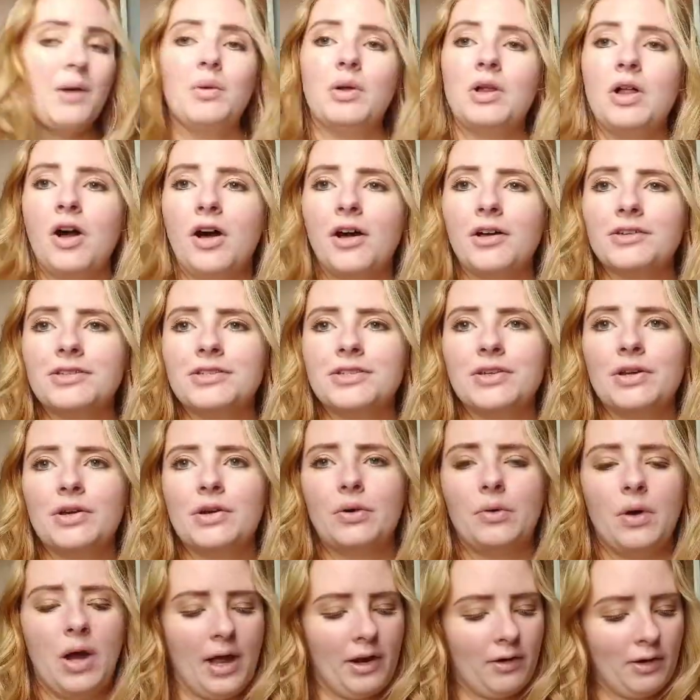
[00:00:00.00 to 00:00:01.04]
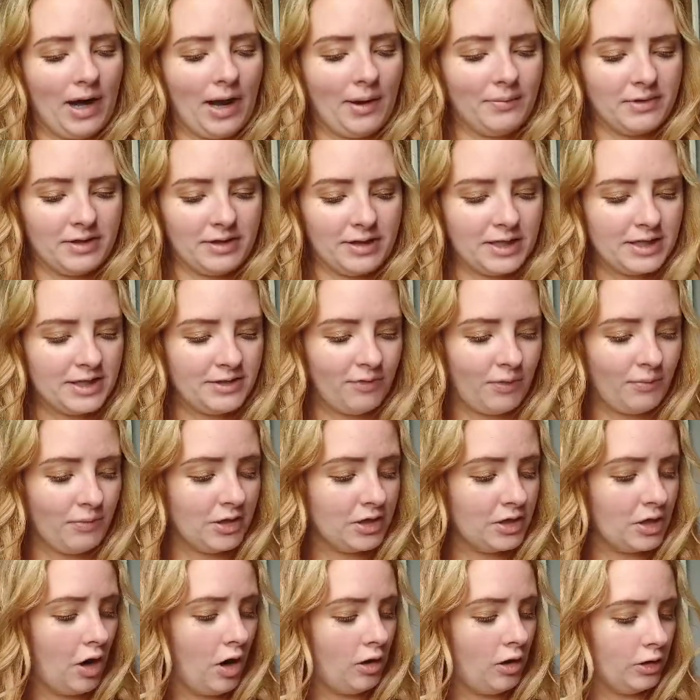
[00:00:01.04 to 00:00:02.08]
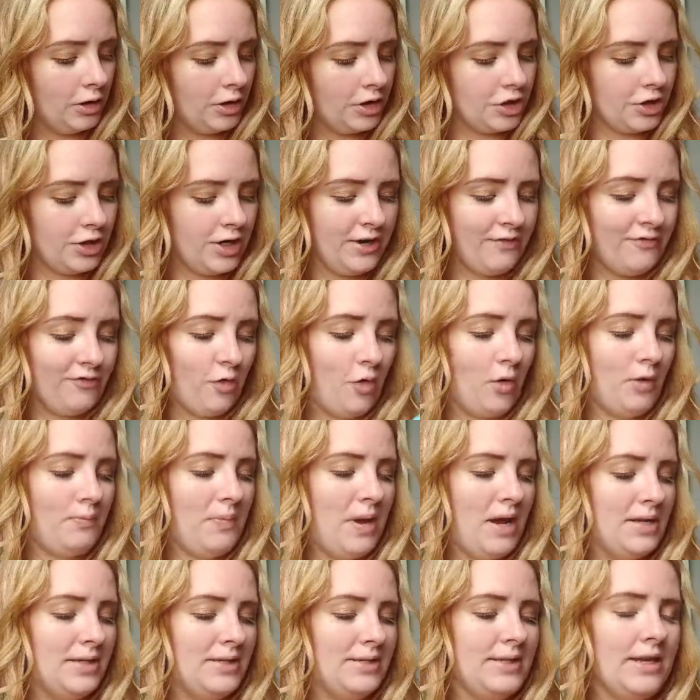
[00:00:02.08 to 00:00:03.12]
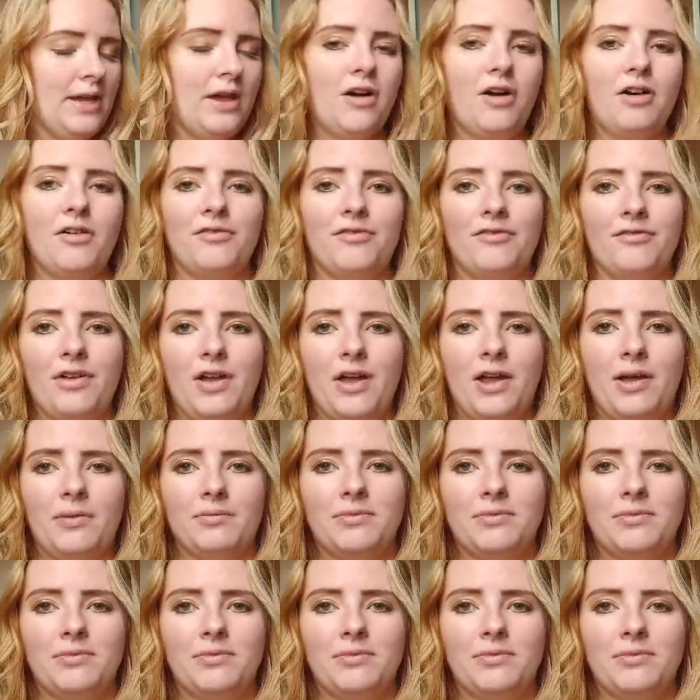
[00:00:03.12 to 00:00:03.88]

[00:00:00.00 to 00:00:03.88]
I grabbed these from the Dollar Tree for myself,